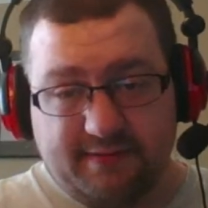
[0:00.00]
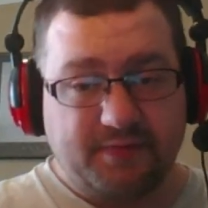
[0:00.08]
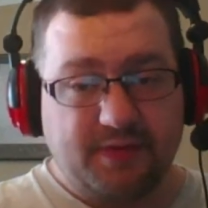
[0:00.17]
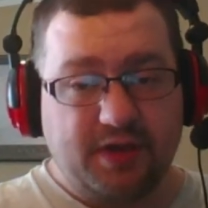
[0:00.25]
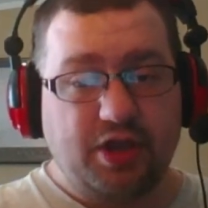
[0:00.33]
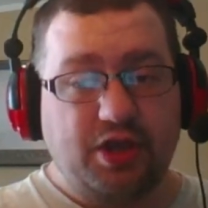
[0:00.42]

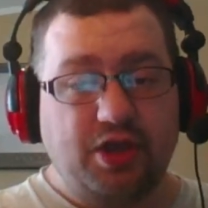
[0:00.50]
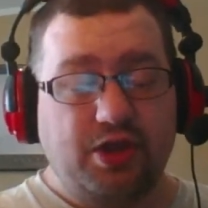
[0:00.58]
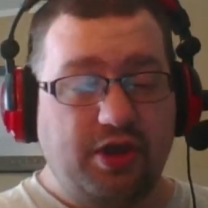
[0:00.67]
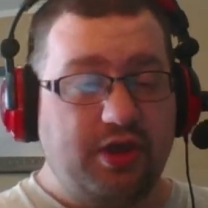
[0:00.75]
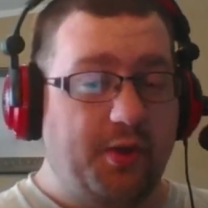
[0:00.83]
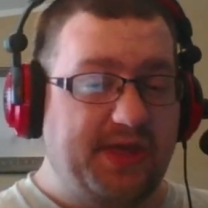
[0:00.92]
you can only
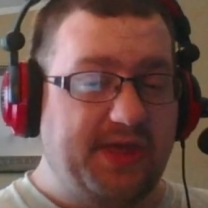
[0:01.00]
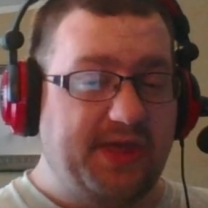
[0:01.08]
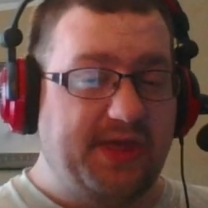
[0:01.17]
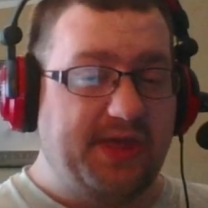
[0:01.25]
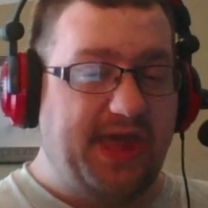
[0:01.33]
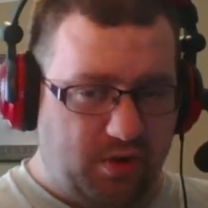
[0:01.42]
have
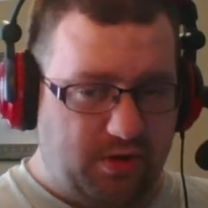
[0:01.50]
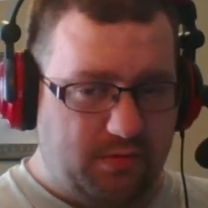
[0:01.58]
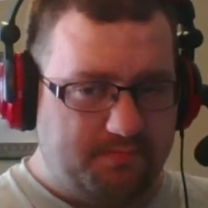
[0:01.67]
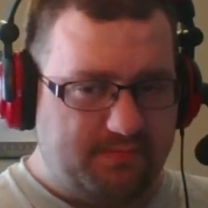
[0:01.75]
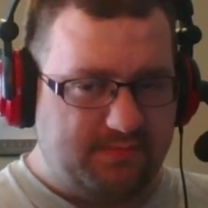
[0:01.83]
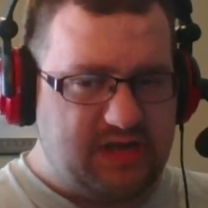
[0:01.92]
4
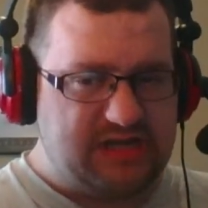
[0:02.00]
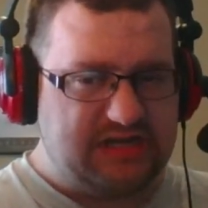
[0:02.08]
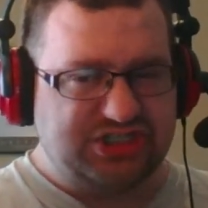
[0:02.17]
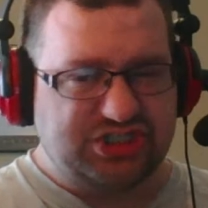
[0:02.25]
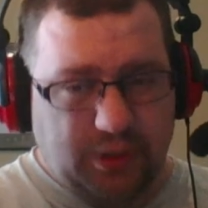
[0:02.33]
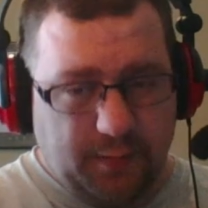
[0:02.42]

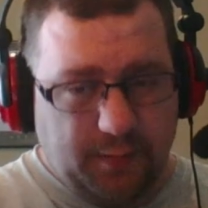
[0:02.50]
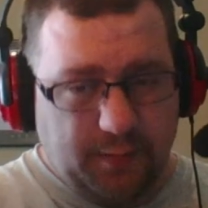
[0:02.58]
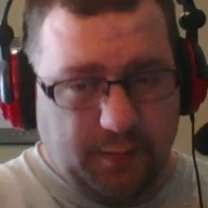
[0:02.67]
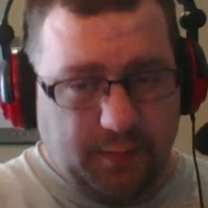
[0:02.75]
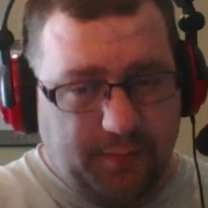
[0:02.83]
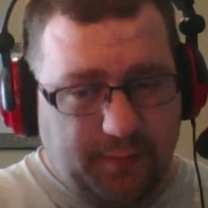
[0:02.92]
super combo
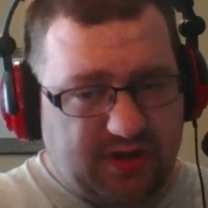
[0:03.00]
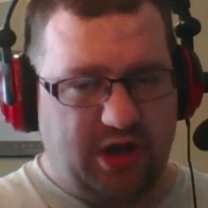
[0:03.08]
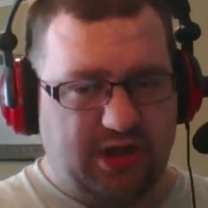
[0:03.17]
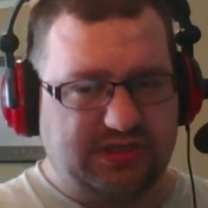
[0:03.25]
cards.